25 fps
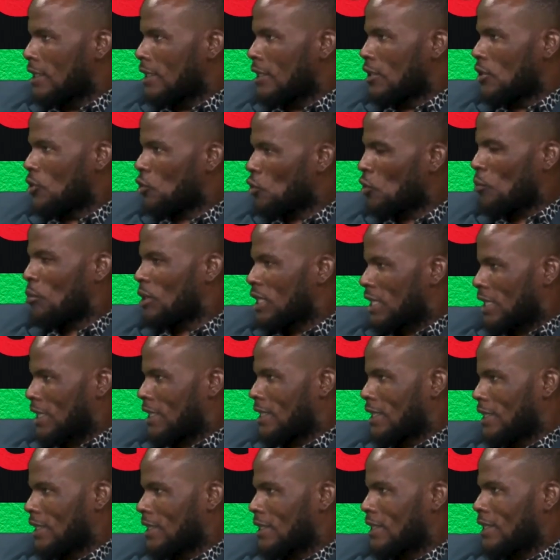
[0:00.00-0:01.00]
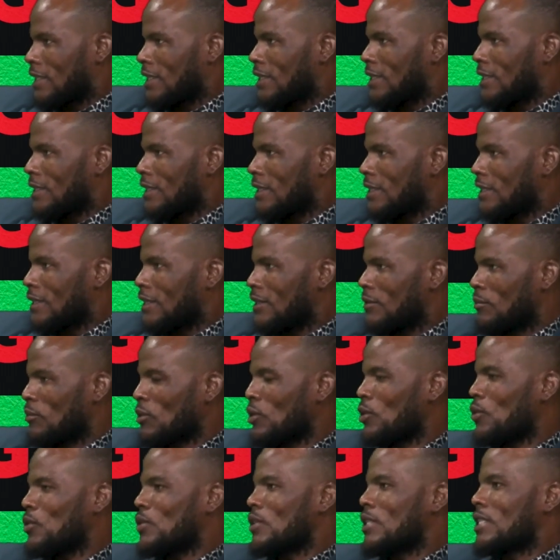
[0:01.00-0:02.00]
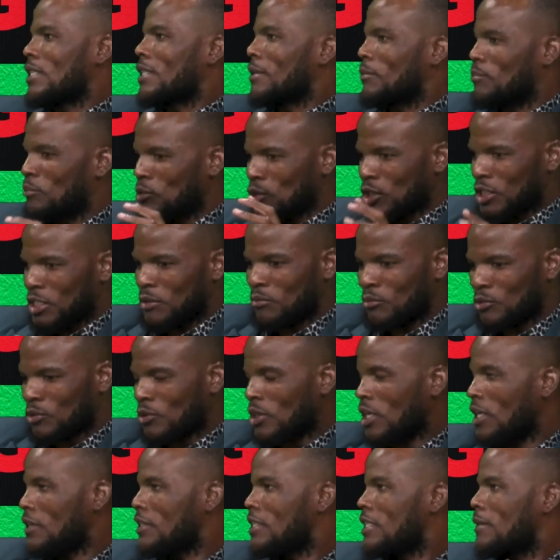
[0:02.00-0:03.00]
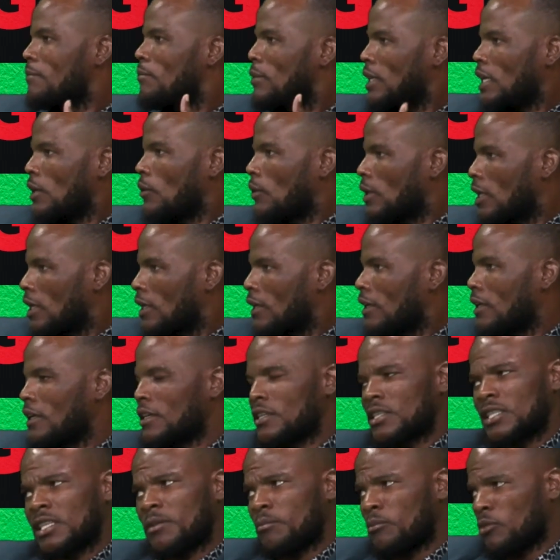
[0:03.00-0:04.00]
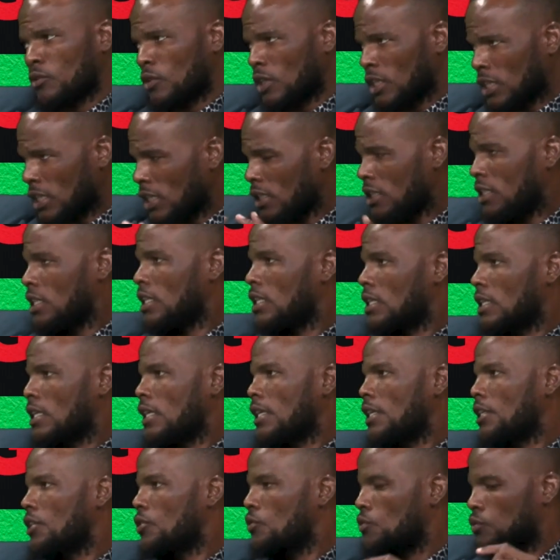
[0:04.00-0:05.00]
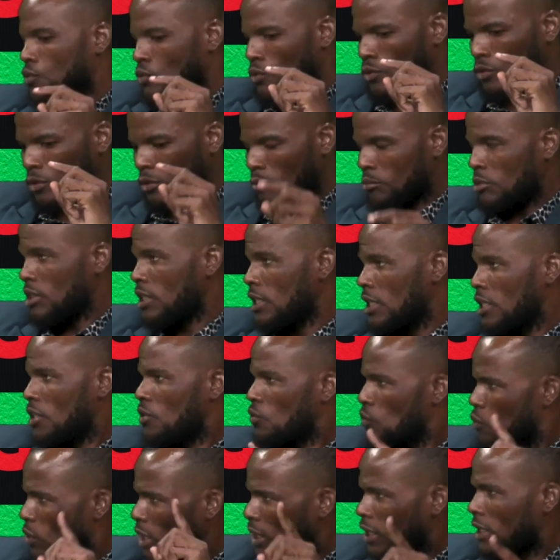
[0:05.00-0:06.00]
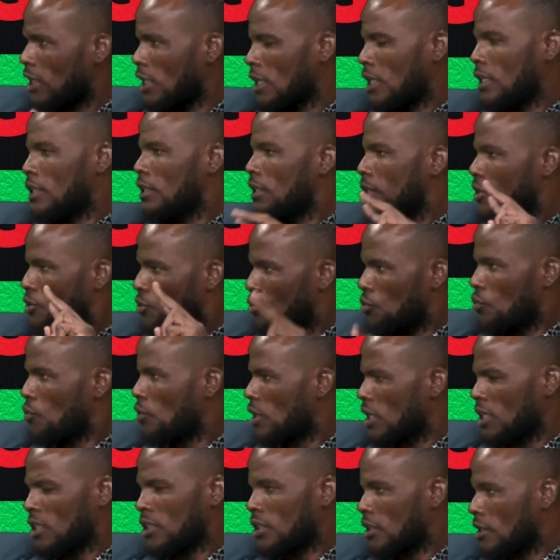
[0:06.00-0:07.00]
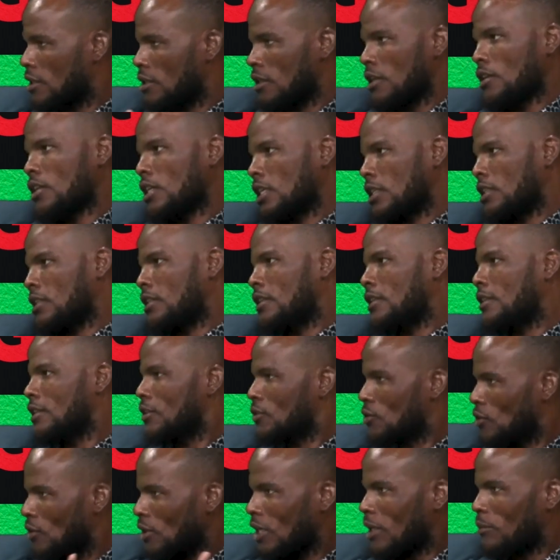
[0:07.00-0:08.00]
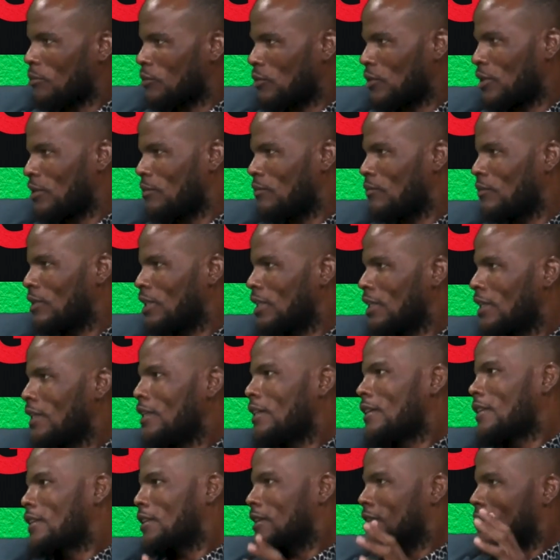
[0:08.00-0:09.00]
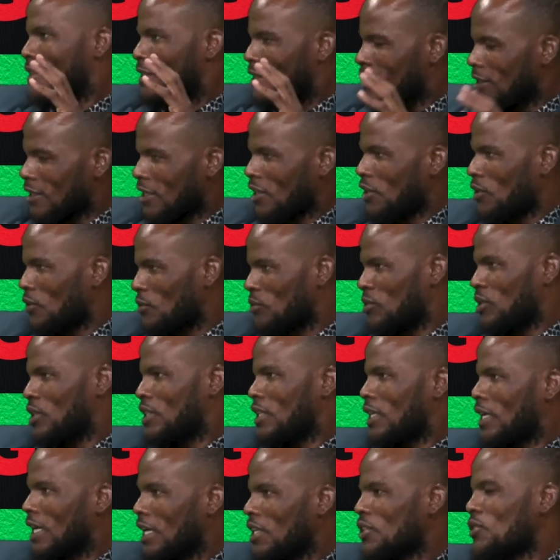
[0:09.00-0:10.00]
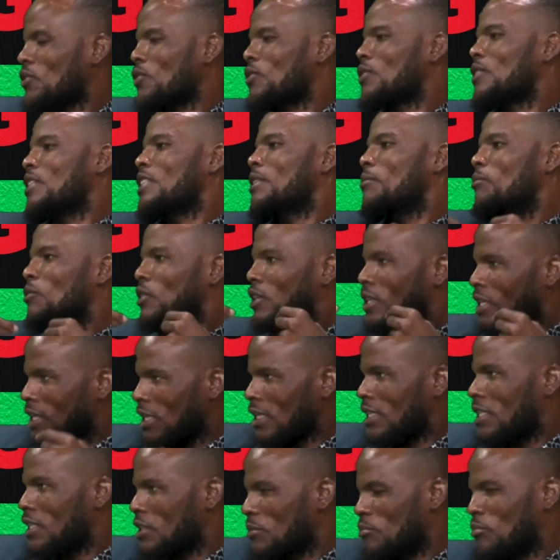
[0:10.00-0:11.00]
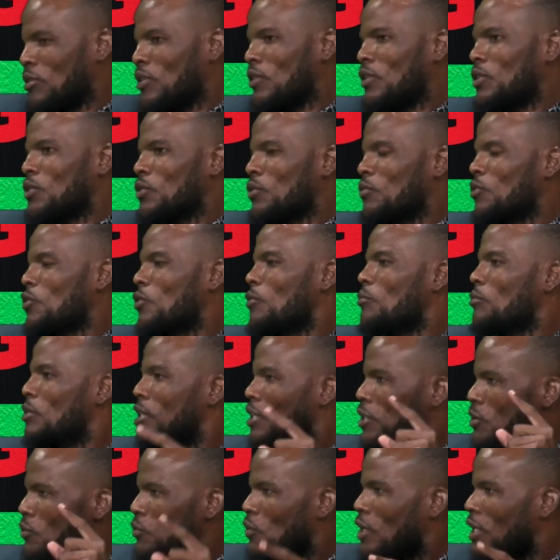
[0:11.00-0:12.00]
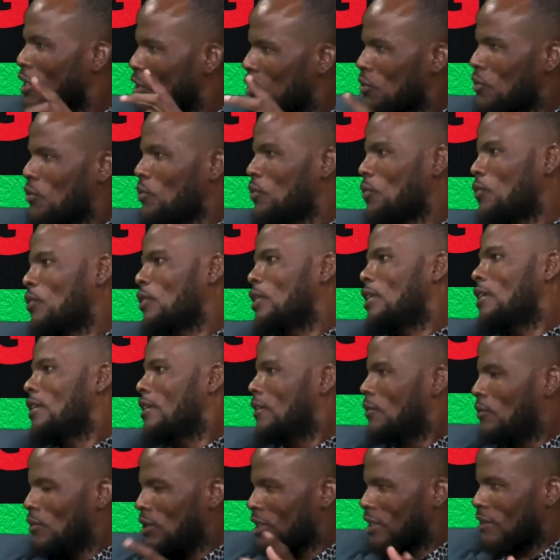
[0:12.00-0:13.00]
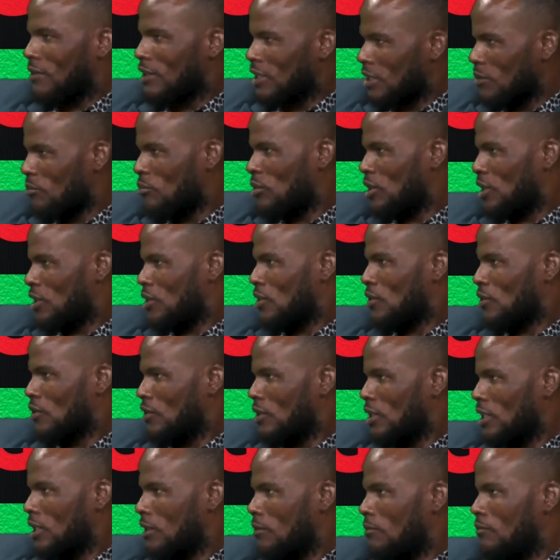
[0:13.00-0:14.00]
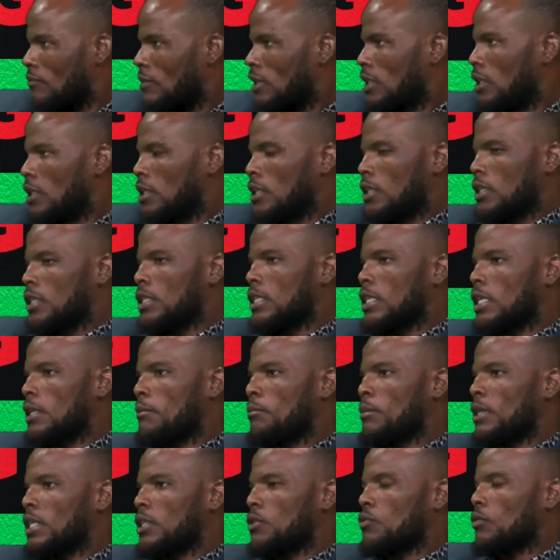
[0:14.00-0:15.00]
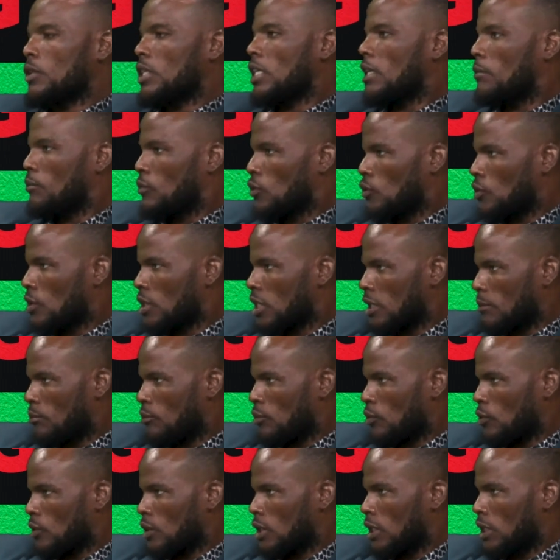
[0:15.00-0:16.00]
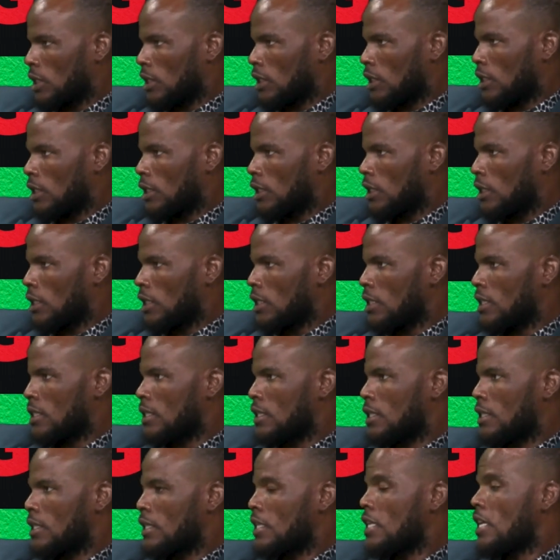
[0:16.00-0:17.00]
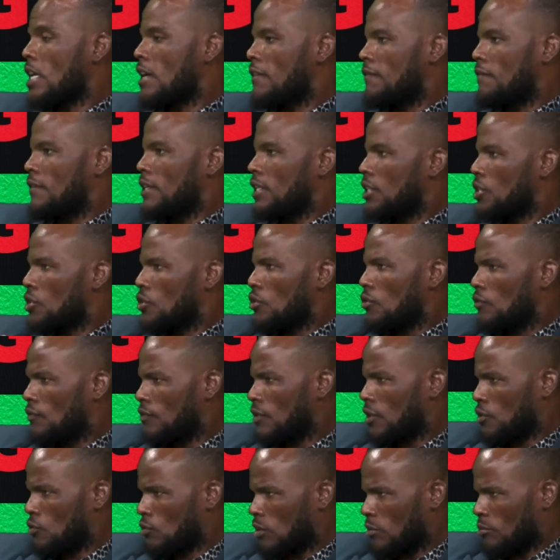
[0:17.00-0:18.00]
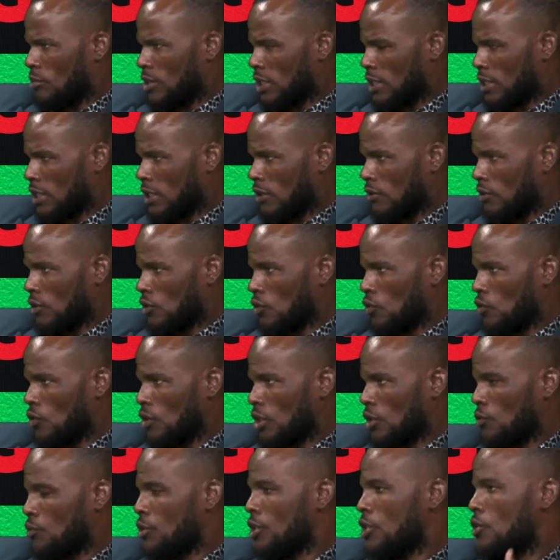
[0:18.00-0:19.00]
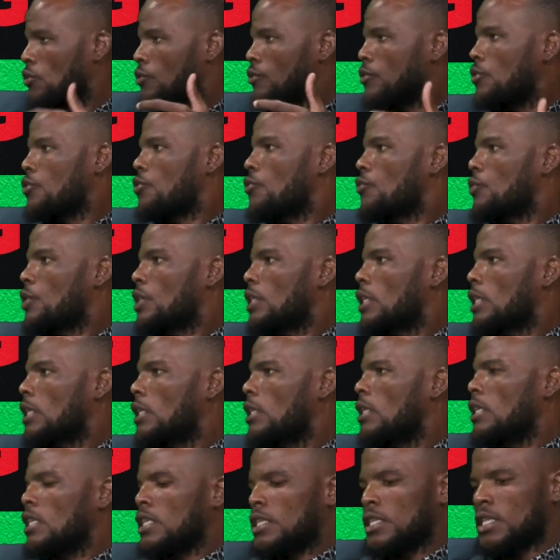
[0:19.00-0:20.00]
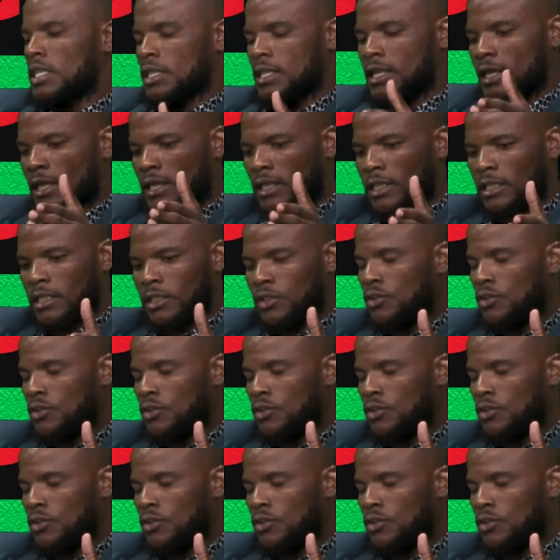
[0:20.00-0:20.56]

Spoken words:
nominated, because the Politburo has the power, has the democratic right to nominate one candidate, two candidates, three candidates. It's all up to them. The Central Committee has also the democratic power to nominate one, two, whatever, depends on them. Yeah, but what I'm not supporting is the averting of the Swapo Extraordinary Congress, which is constitutional. Yes, they can,